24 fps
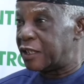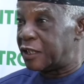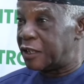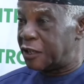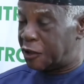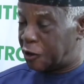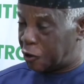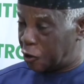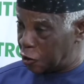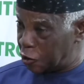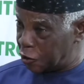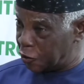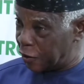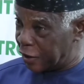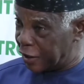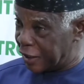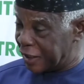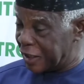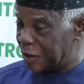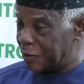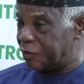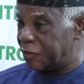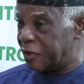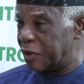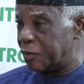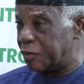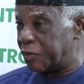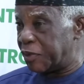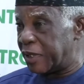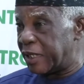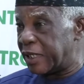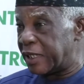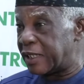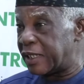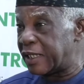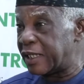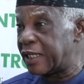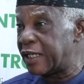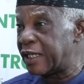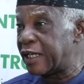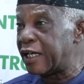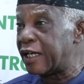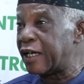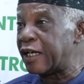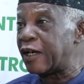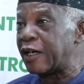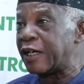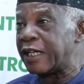just to get it prepared
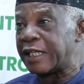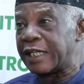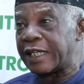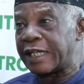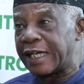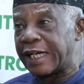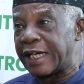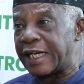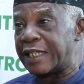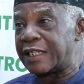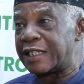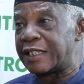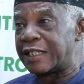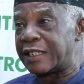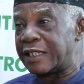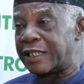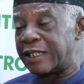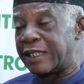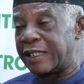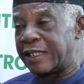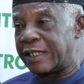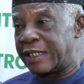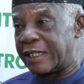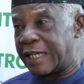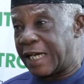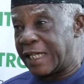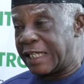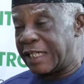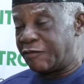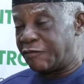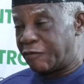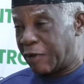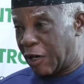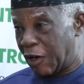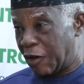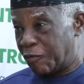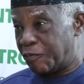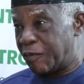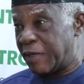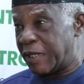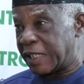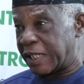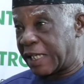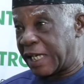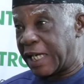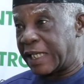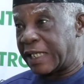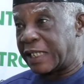in case there are
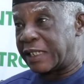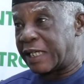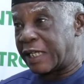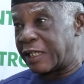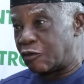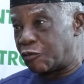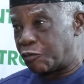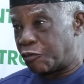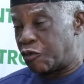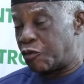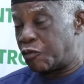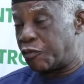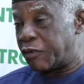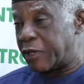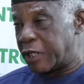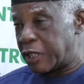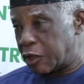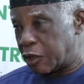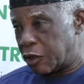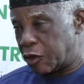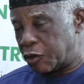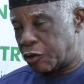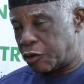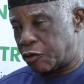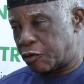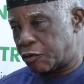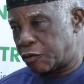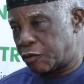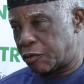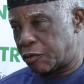developments like this that put pressure on you?